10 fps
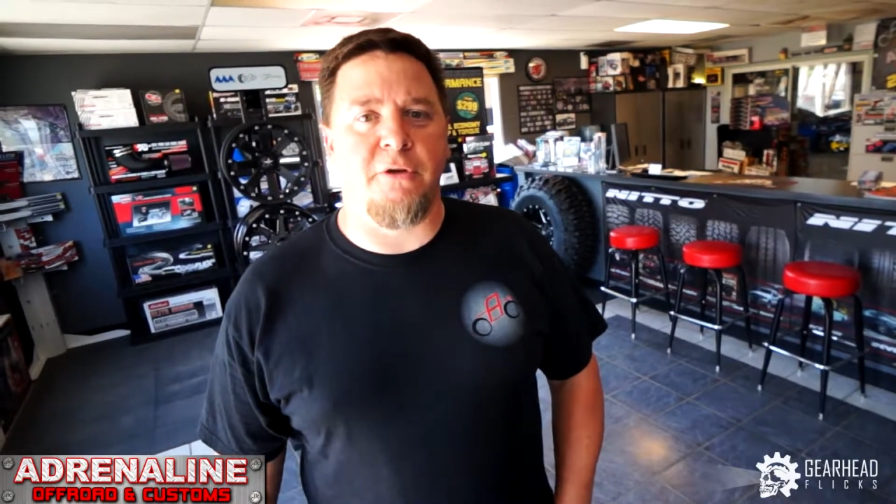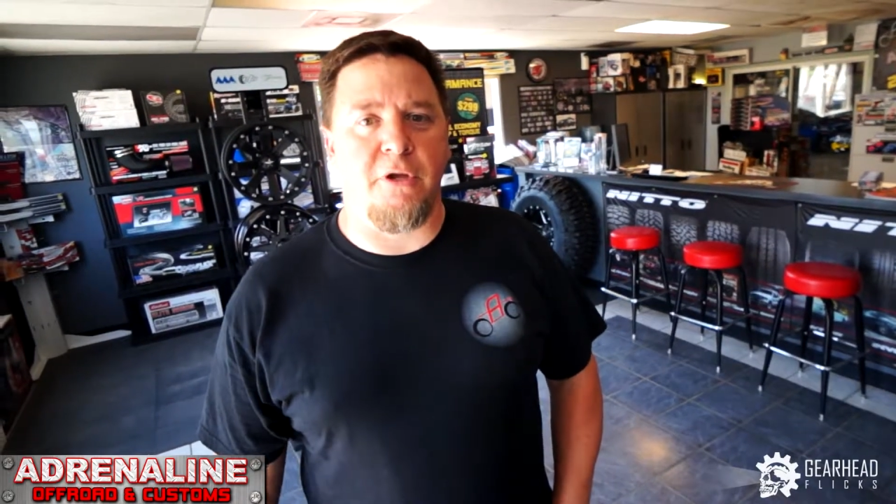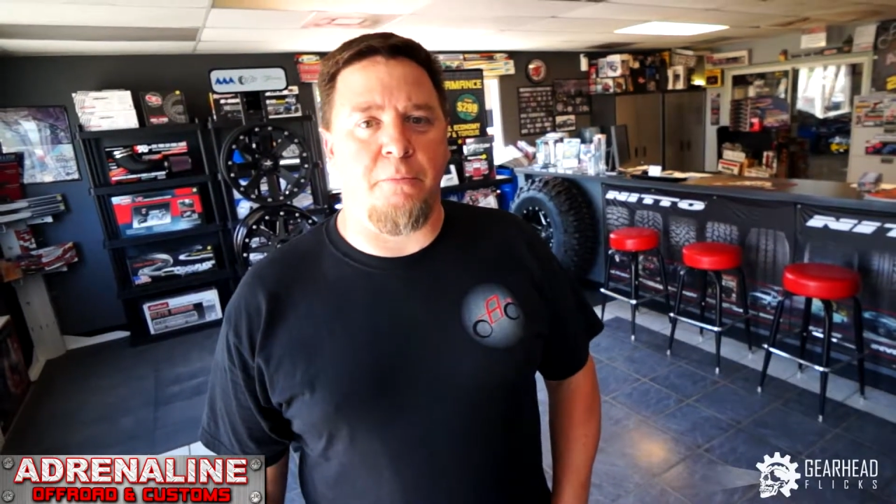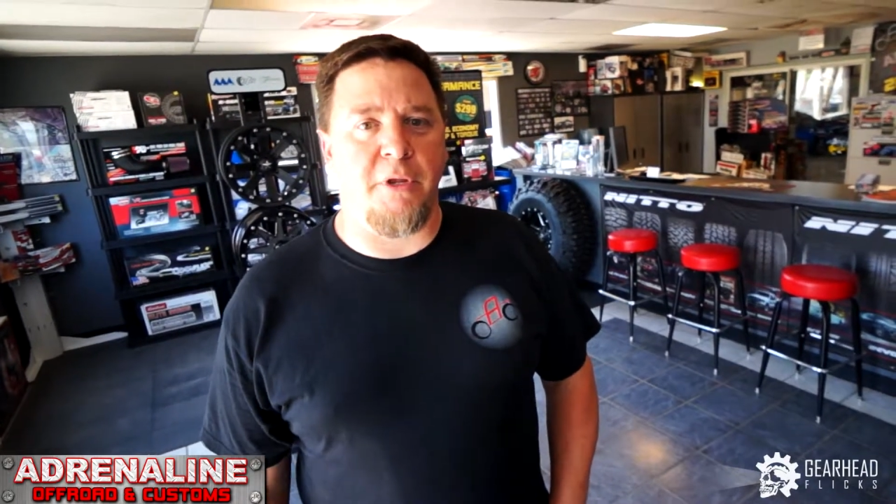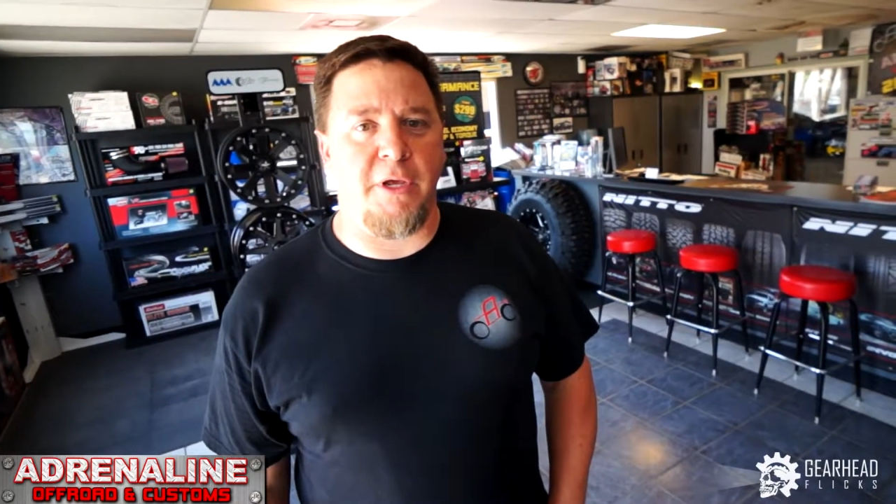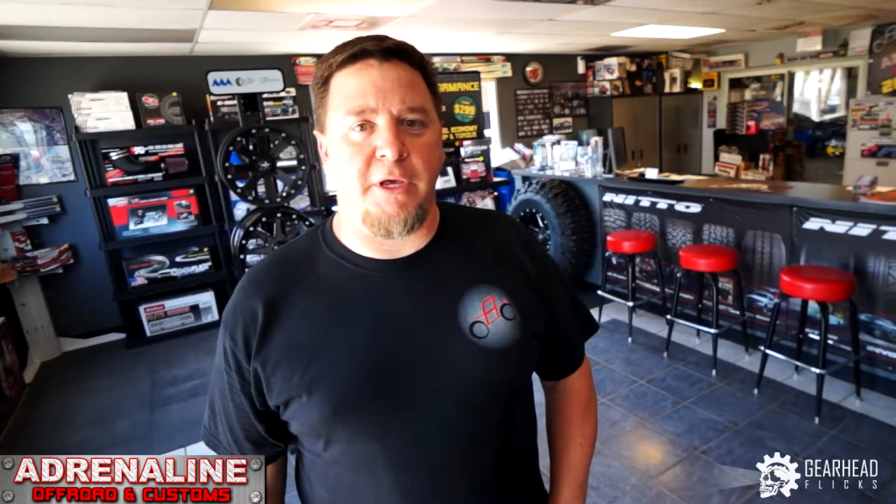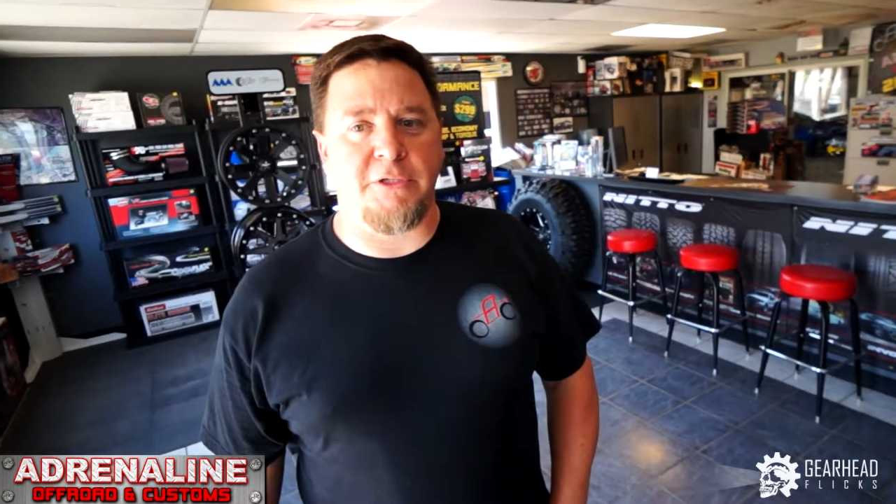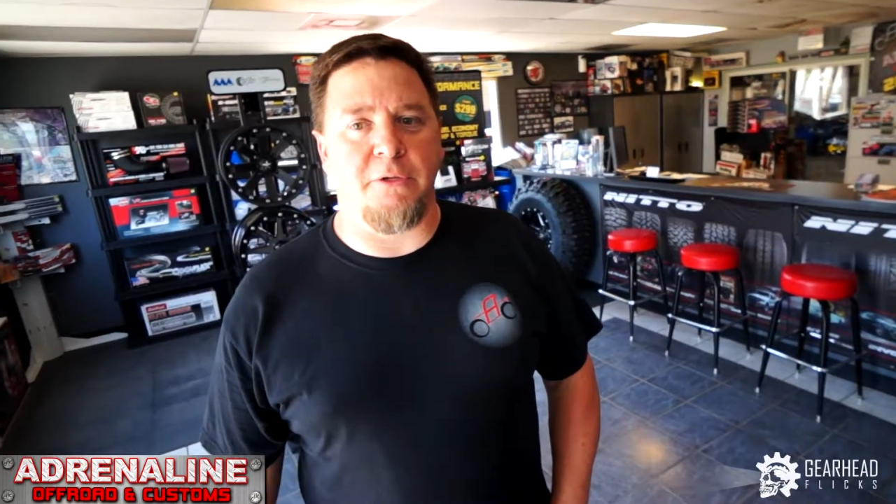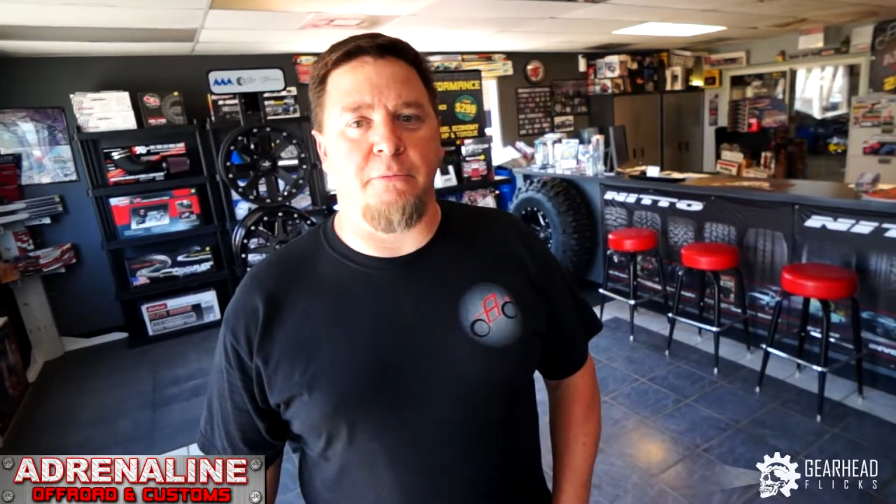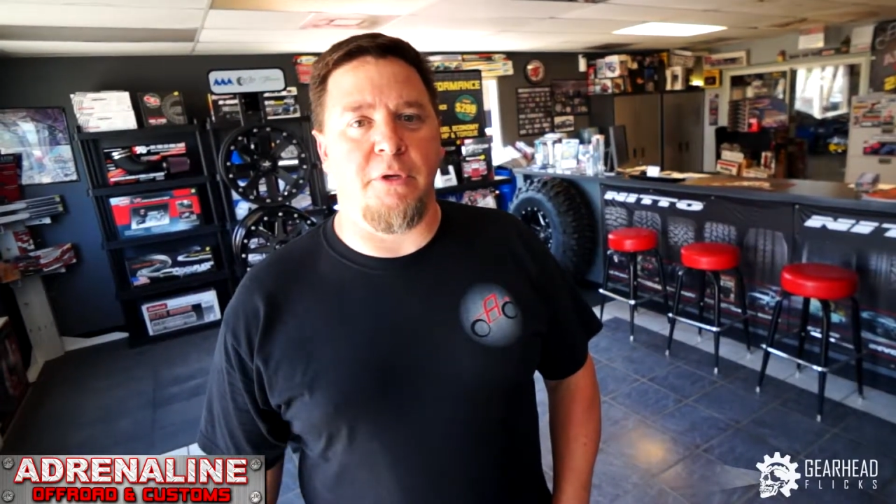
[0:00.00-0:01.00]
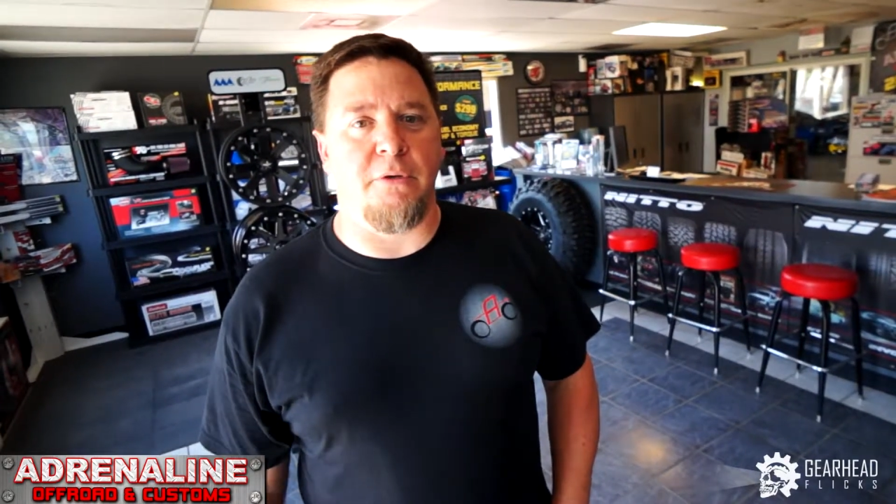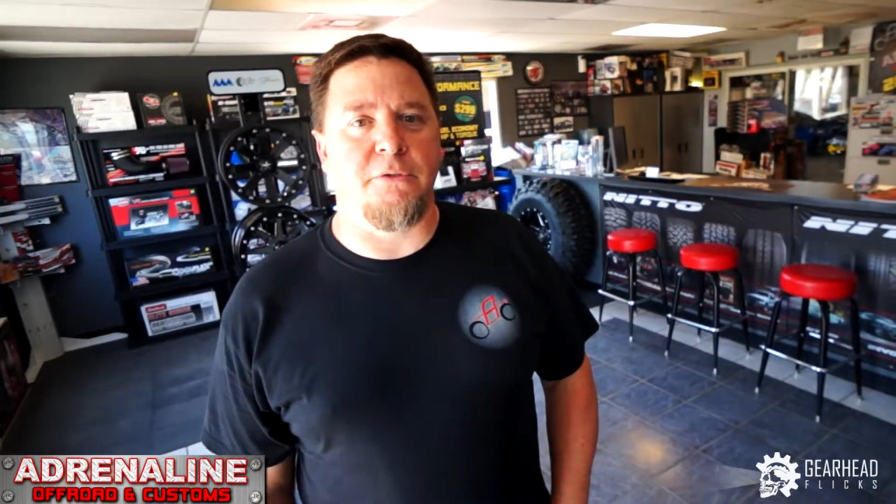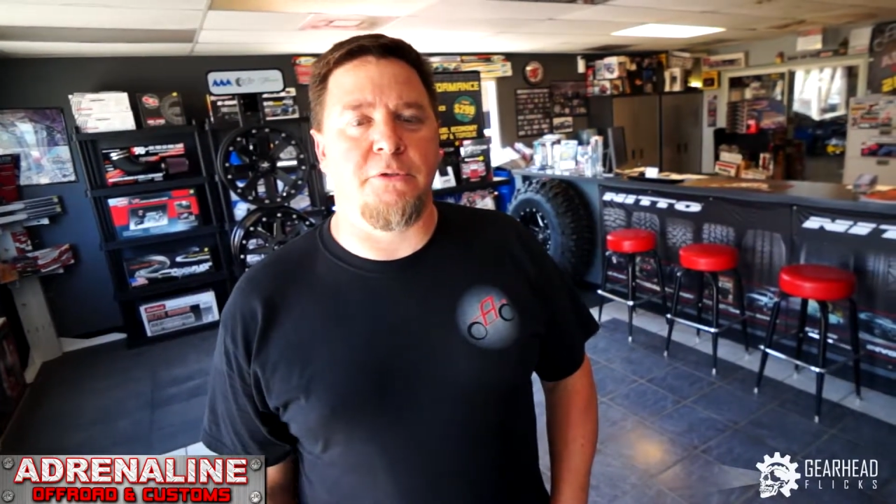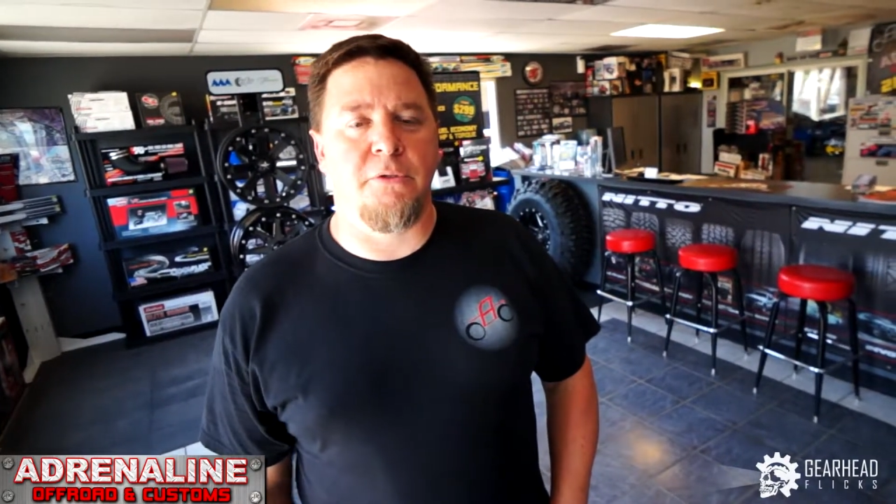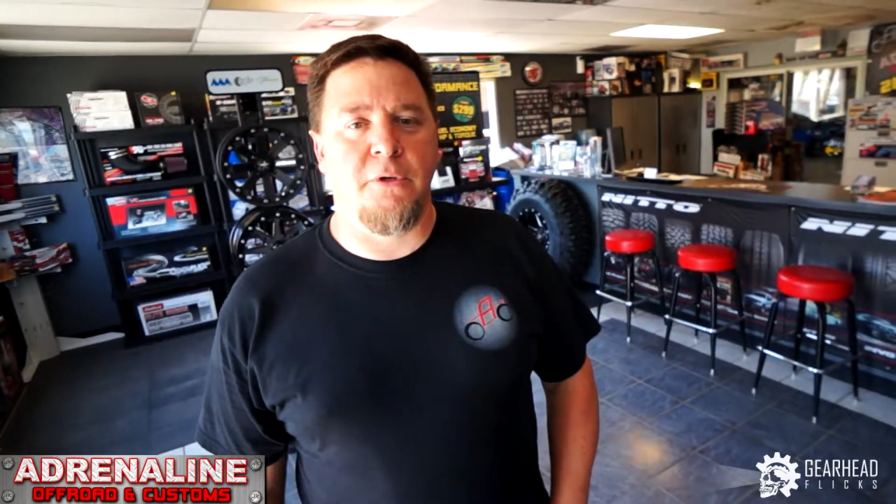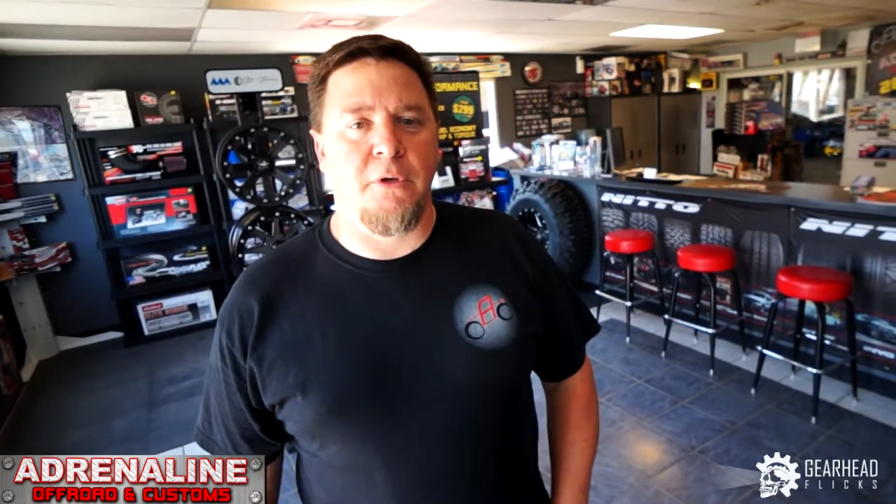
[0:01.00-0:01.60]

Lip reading: and complete custom builds.